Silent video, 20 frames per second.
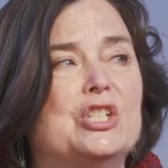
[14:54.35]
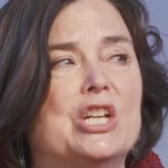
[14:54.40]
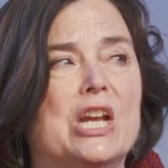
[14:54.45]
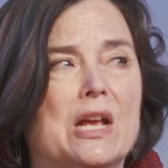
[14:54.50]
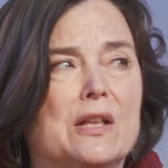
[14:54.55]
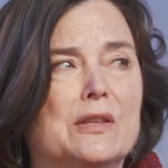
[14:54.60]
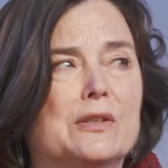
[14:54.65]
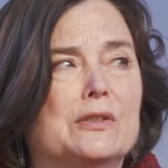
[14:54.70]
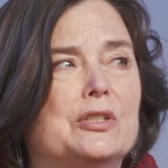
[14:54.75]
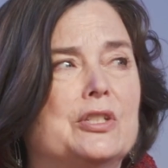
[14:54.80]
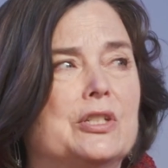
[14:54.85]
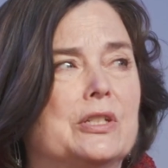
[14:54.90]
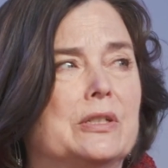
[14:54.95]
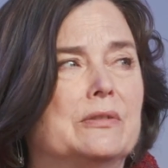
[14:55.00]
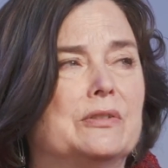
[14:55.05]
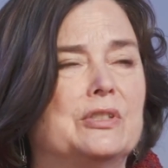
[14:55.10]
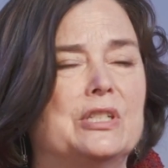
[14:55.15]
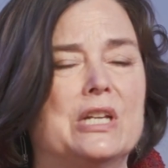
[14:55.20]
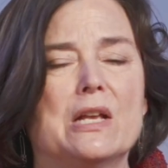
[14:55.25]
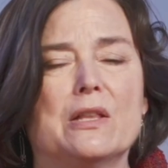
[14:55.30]
Challenge
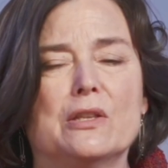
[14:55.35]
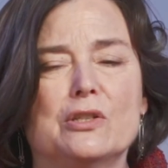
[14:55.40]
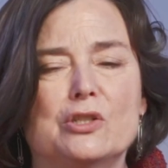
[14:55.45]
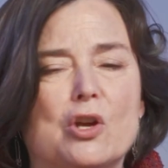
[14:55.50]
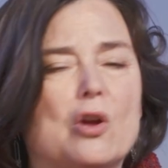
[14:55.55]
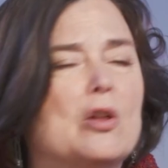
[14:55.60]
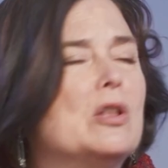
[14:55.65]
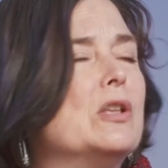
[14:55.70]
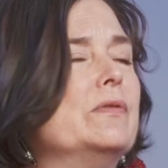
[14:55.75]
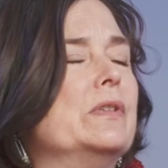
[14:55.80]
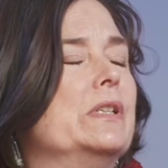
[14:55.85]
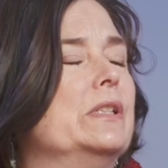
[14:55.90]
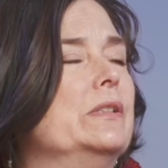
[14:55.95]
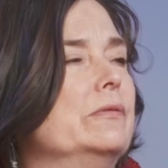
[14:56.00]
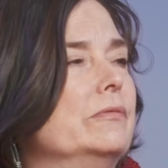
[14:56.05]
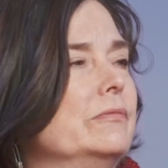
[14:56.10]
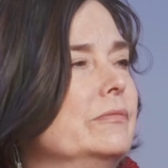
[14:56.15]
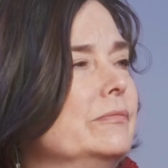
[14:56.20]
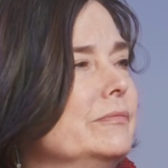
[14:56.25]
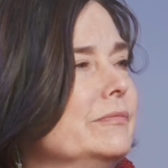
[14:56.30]
it. Challenge all of
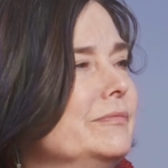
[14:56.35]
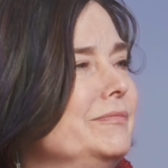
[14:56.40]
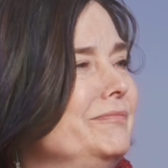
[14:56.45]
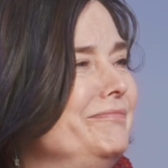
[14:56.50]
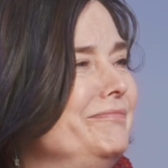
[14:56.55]
it.